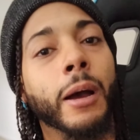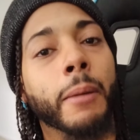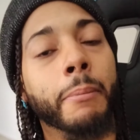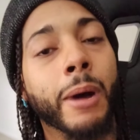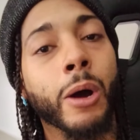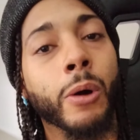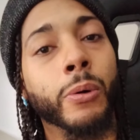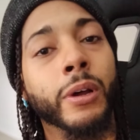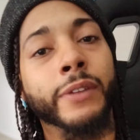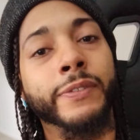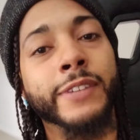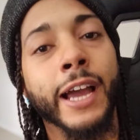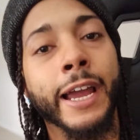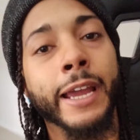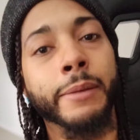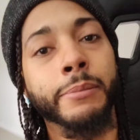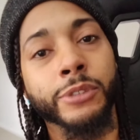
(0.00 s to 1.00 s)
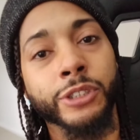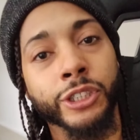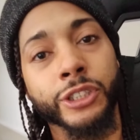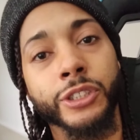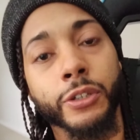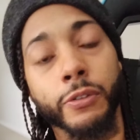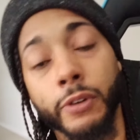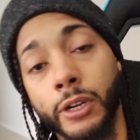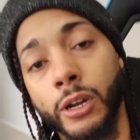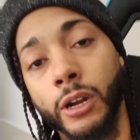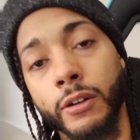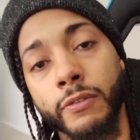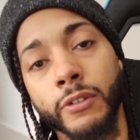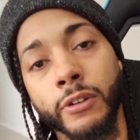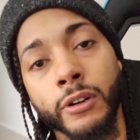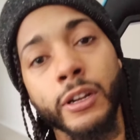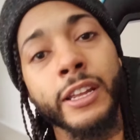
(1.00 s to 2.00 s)
amount of time just to
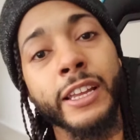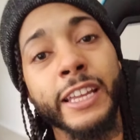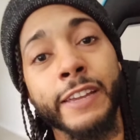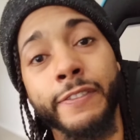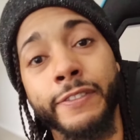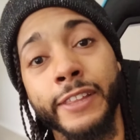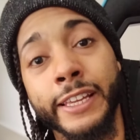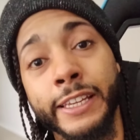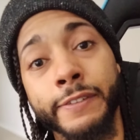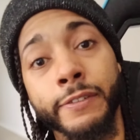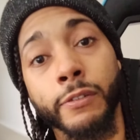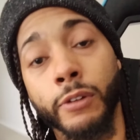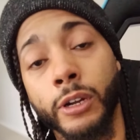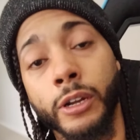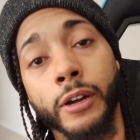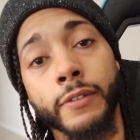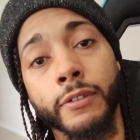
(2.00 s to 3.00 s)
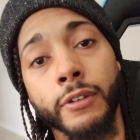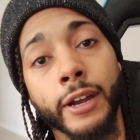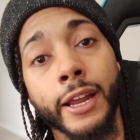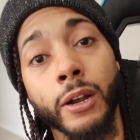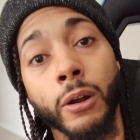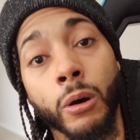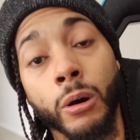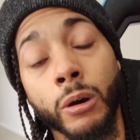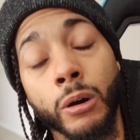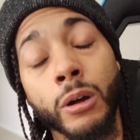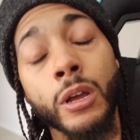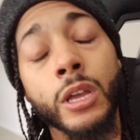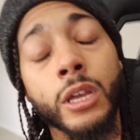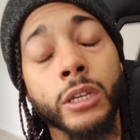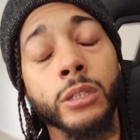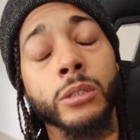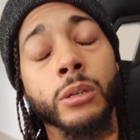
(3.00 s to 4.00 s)
recover, if they even recover at all.
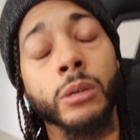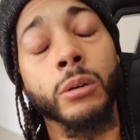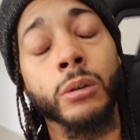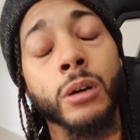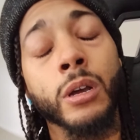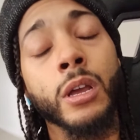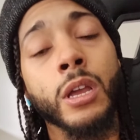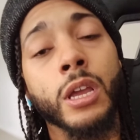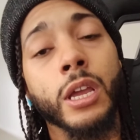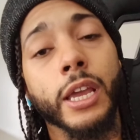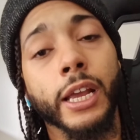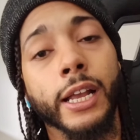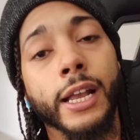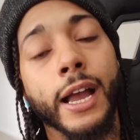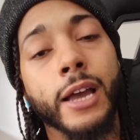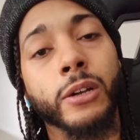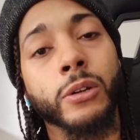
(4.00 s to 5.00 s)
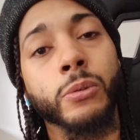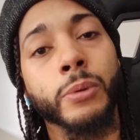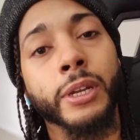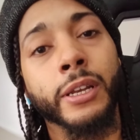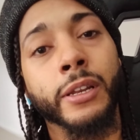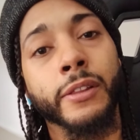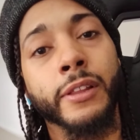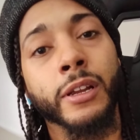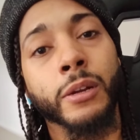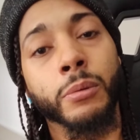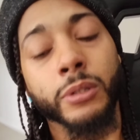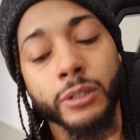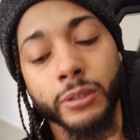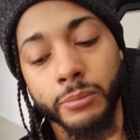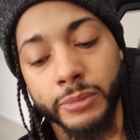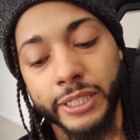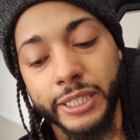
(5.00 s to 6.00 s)
You know, and Ngannou went in there
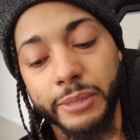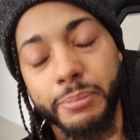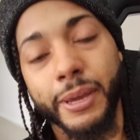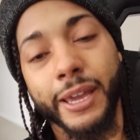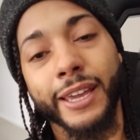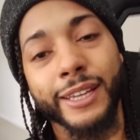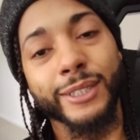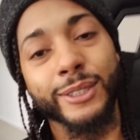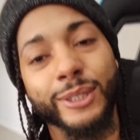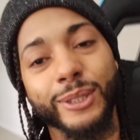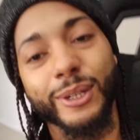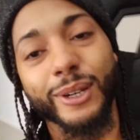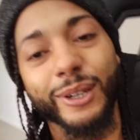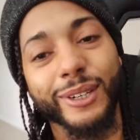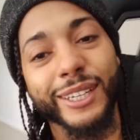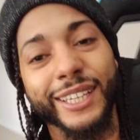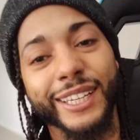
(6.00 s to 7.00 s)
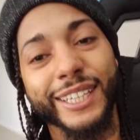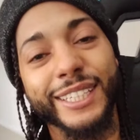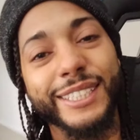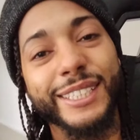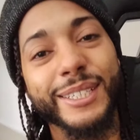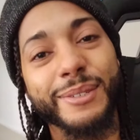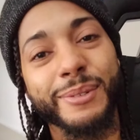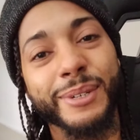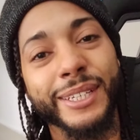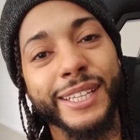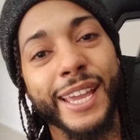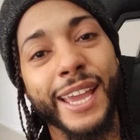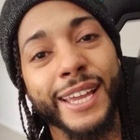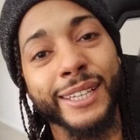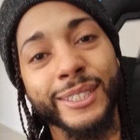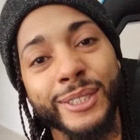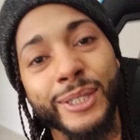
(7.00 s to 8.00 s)
with them knee pads, you know, and he did what he
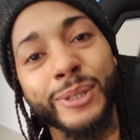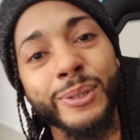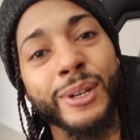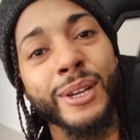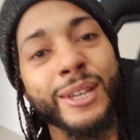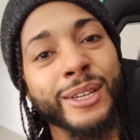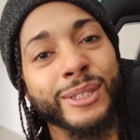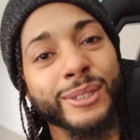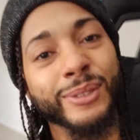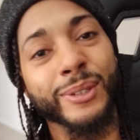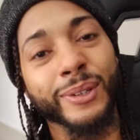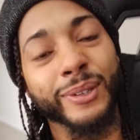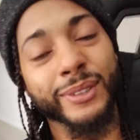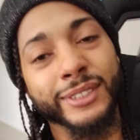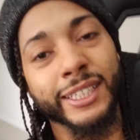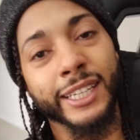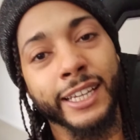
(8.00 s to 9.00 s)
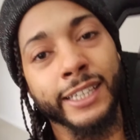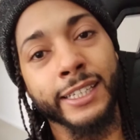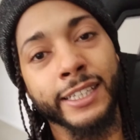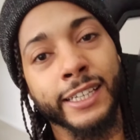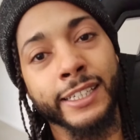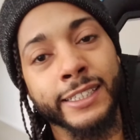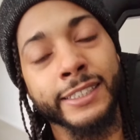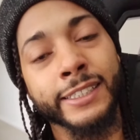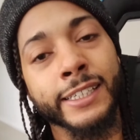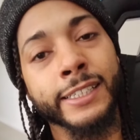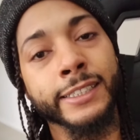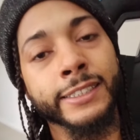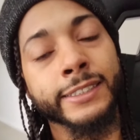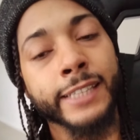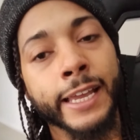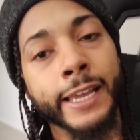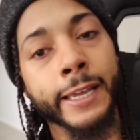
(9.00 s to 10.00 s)
had to do. You know what I'm saying? And he did
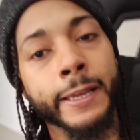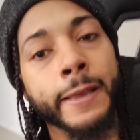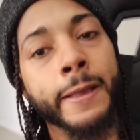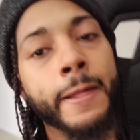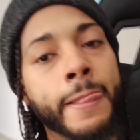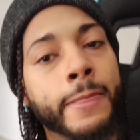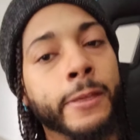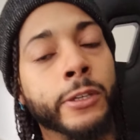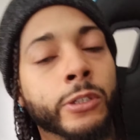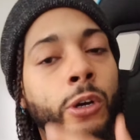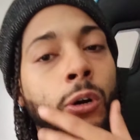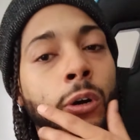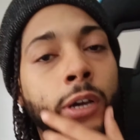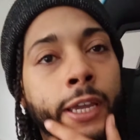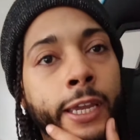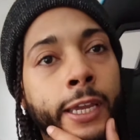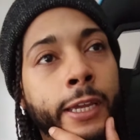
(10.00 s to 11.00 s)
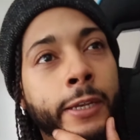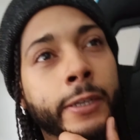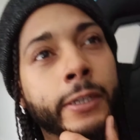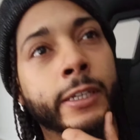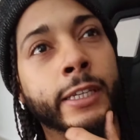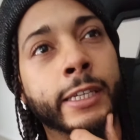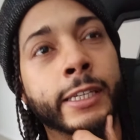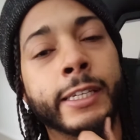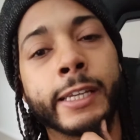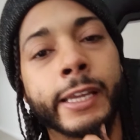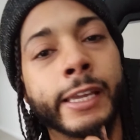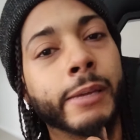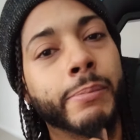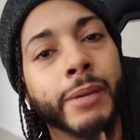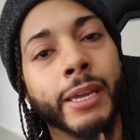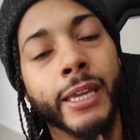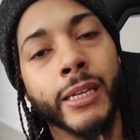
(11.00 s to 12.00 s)
his thing. You know, and he didn't
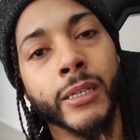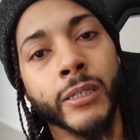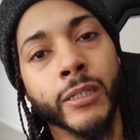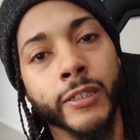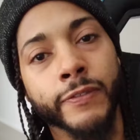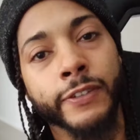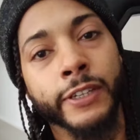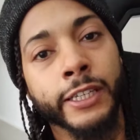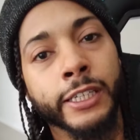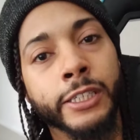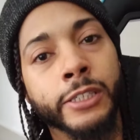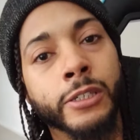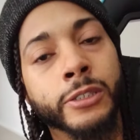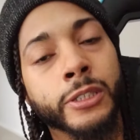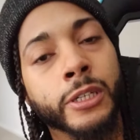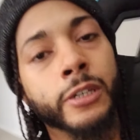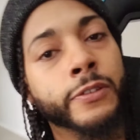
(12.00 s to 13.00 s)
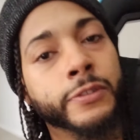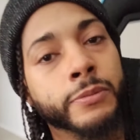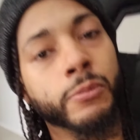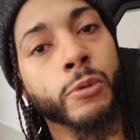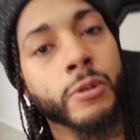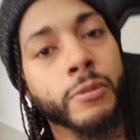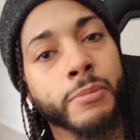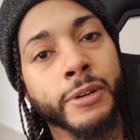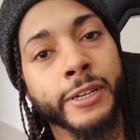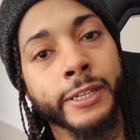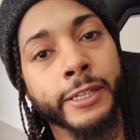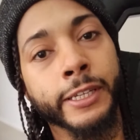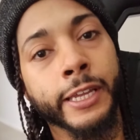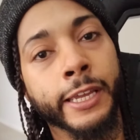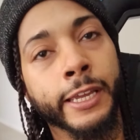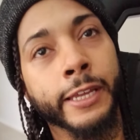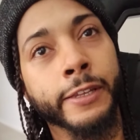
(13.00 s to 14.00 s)
get paid enough, and he deserves more
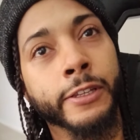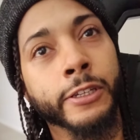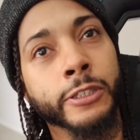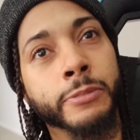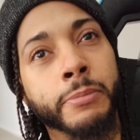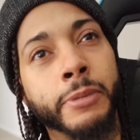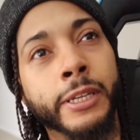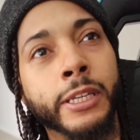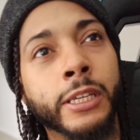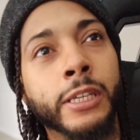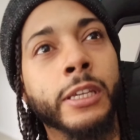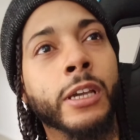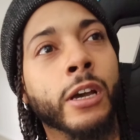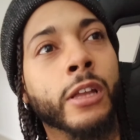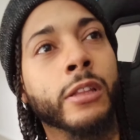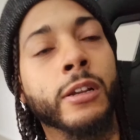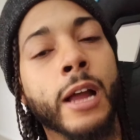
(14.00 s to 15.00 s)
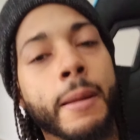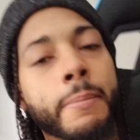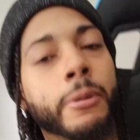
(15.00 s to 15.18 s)
money, and there's many other